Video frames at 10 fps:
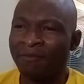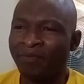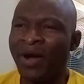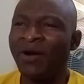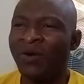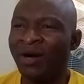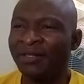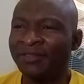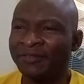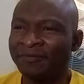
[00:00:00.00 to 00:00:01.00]

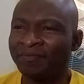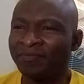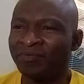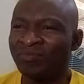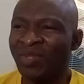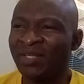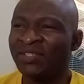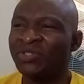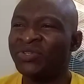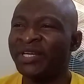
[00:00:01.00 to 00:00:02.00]
Power
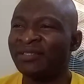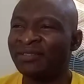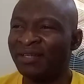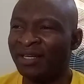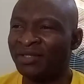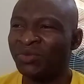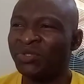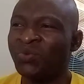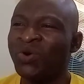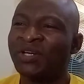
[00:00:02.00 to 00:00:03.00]
is the rate at which
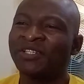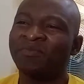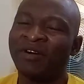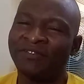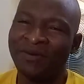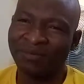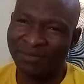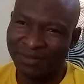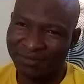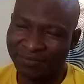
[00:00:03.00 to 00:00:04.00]
work is
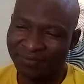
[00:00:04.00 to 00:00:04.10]
performed,